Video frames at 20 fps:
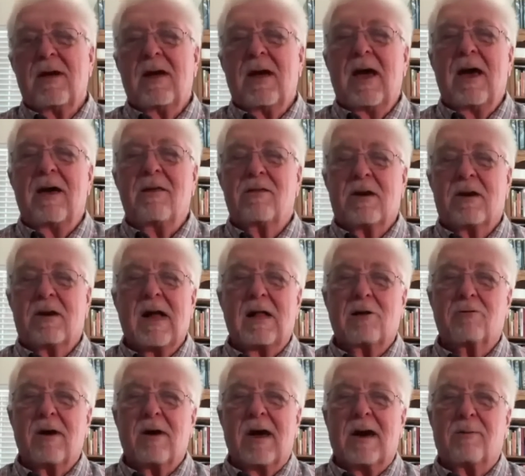and the
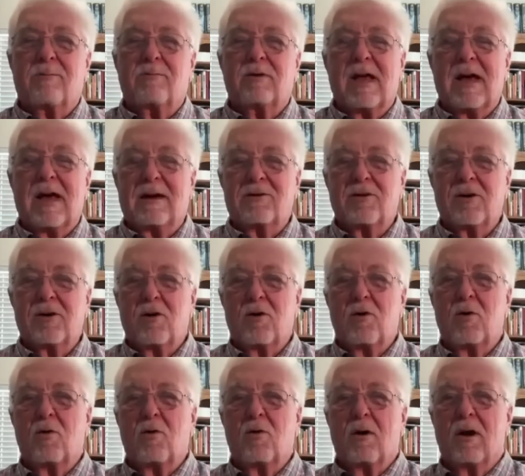Colorado
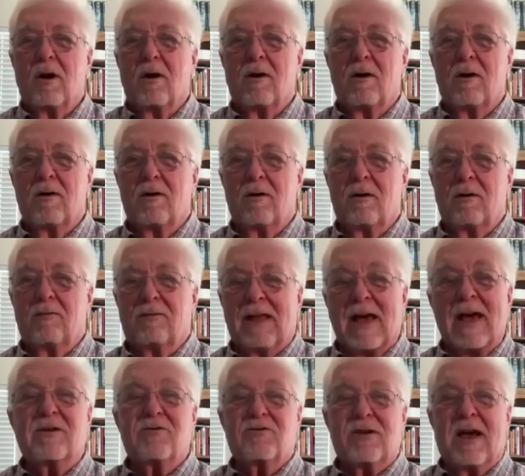Plateau, where
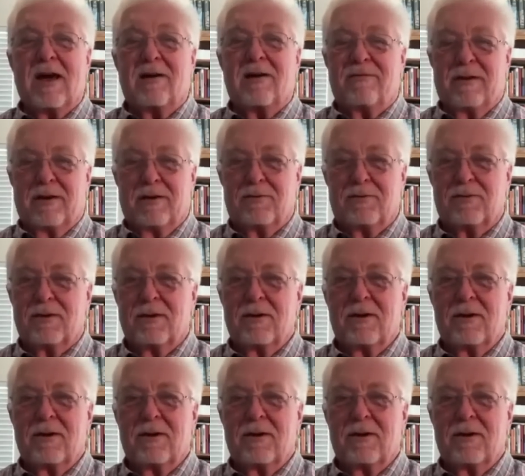Flagstaff is.